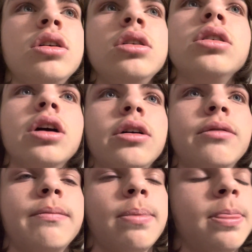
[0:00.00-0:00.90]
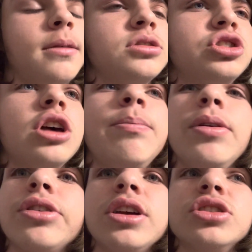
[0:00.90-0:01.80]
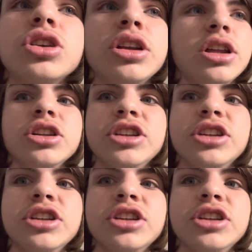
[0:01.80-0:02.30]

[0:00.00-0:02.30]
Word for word: You know, some people think he's going to get the